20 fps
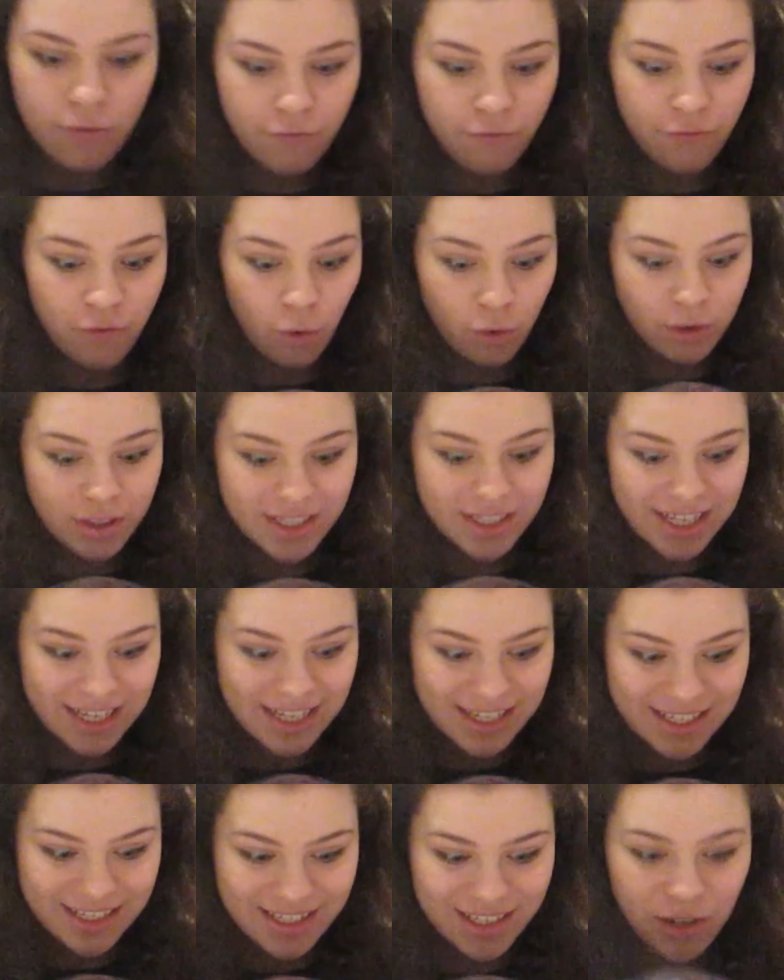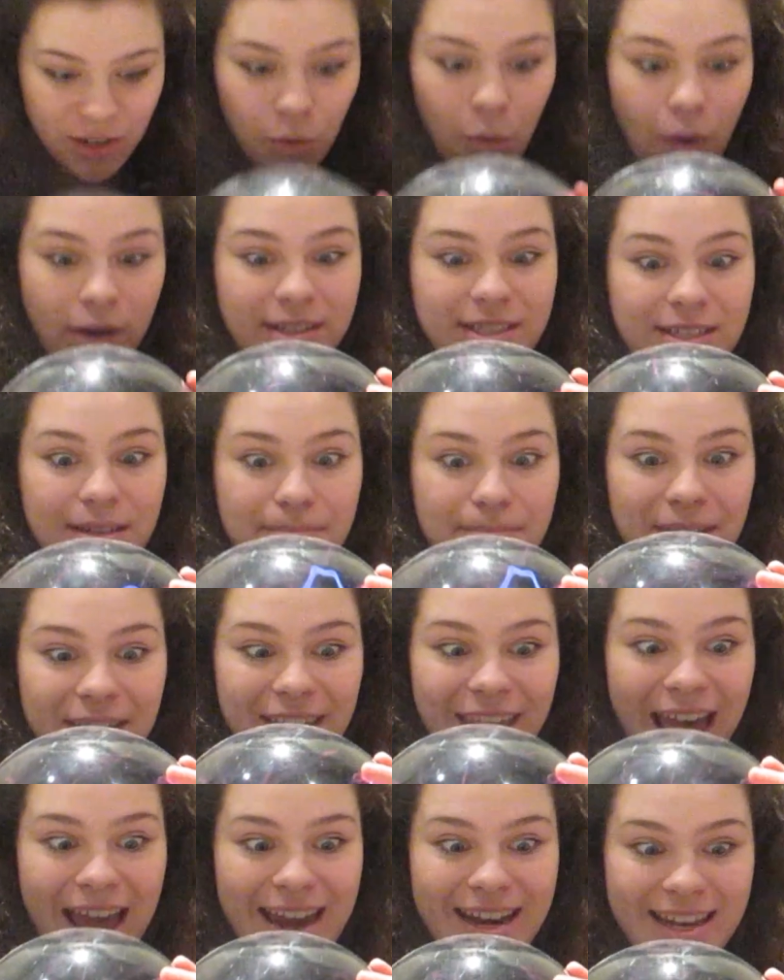Forces, quantum
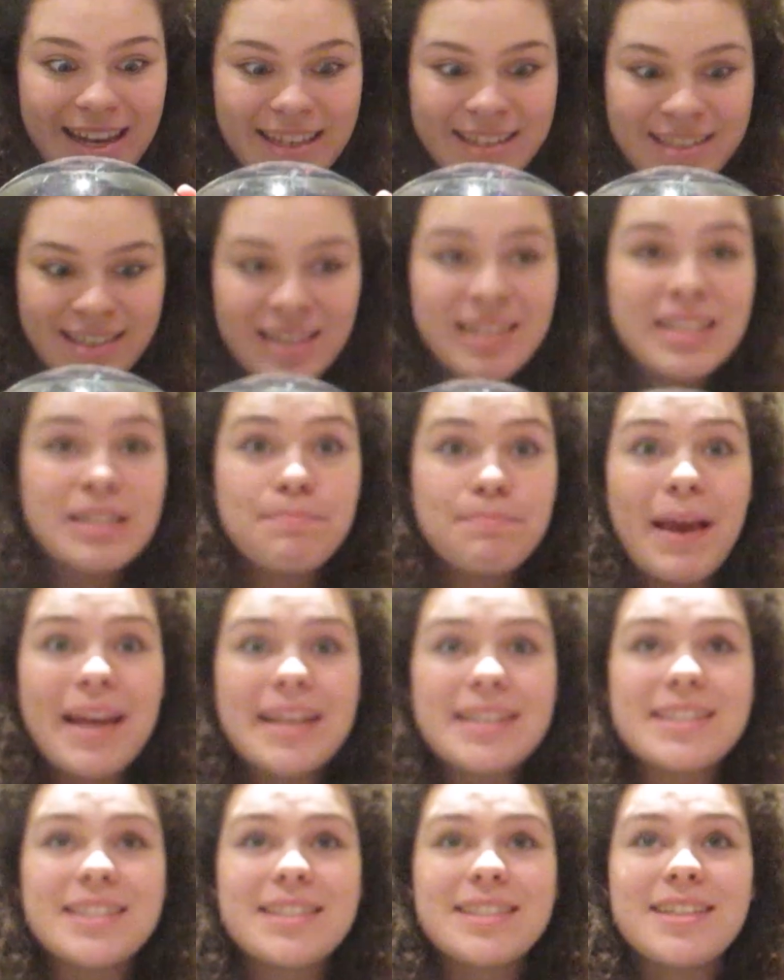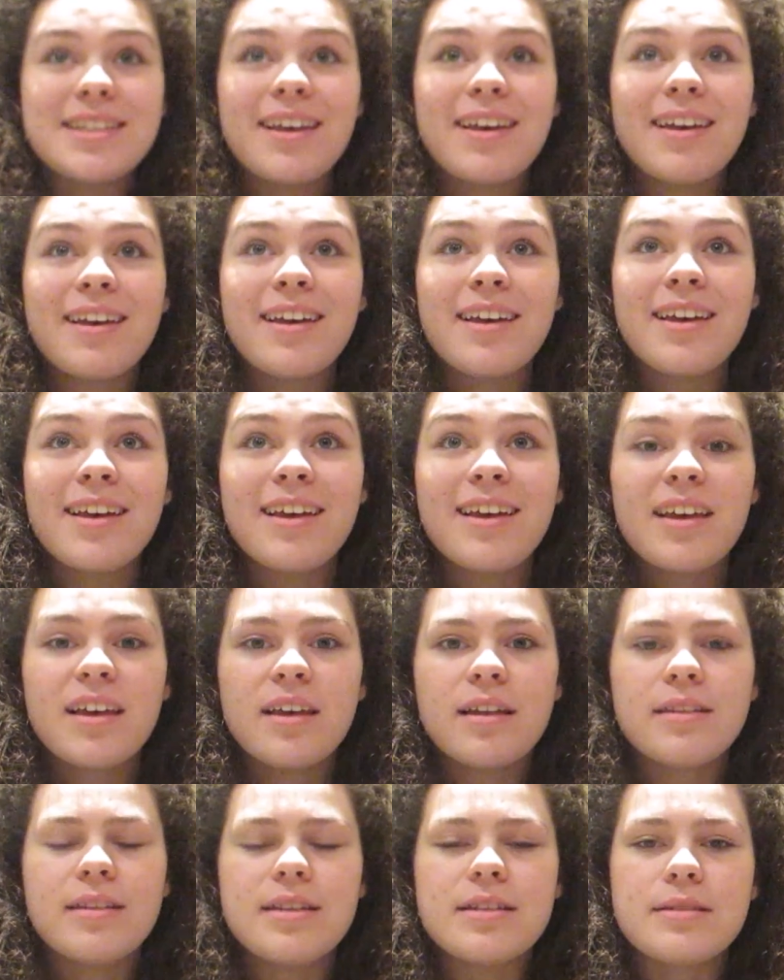mechanics, space.
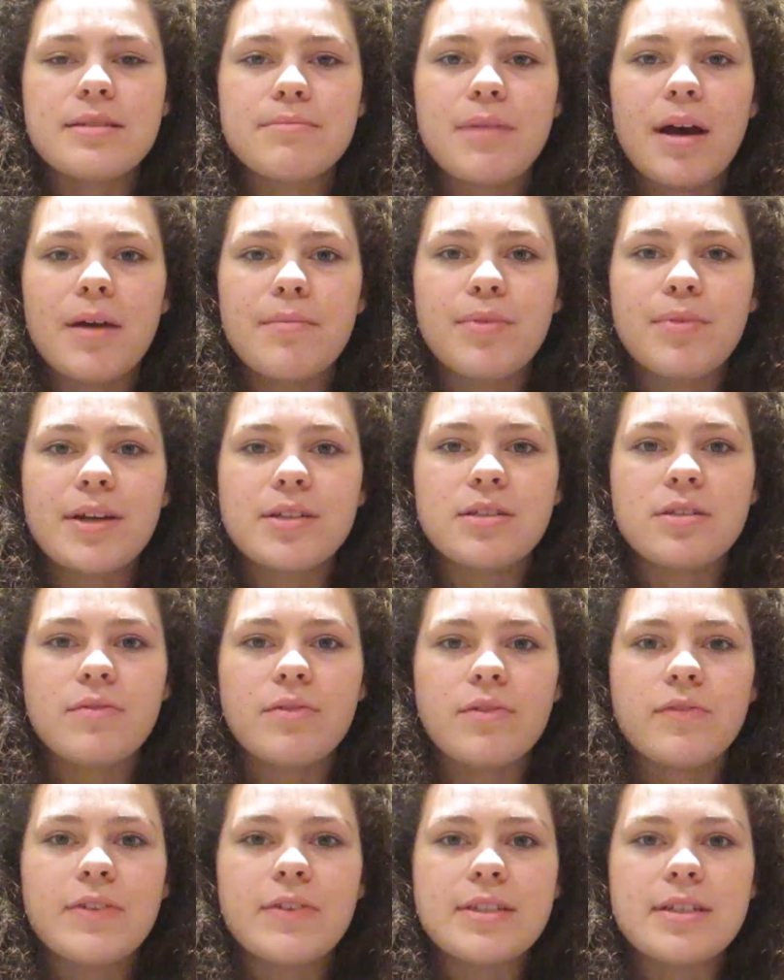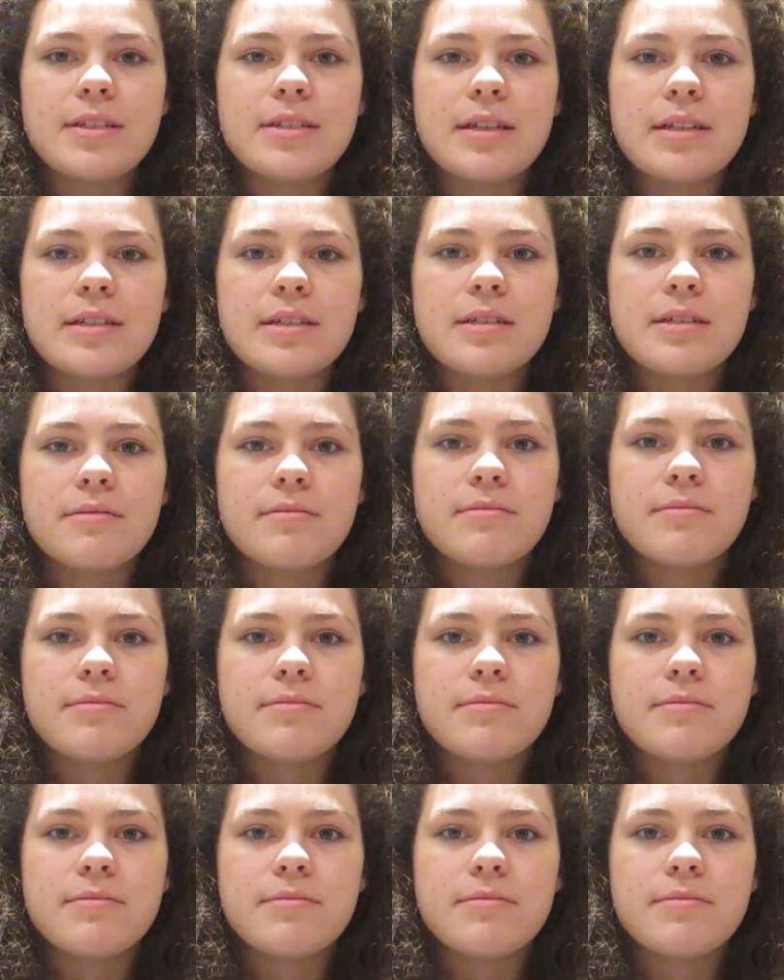This is my impression of a physicist.